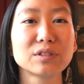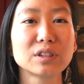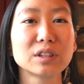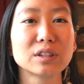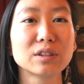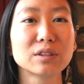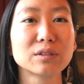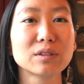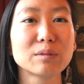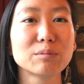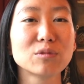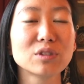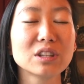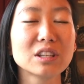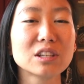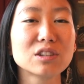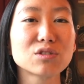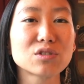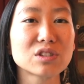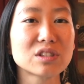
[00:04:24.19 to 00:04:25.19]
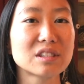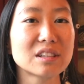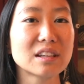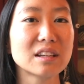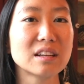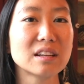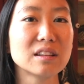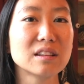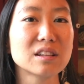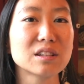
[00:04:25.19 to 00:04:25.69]
I'm really
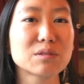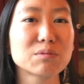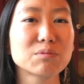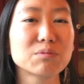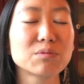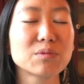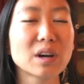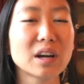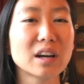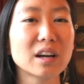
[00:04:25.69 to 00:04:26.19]
interested in this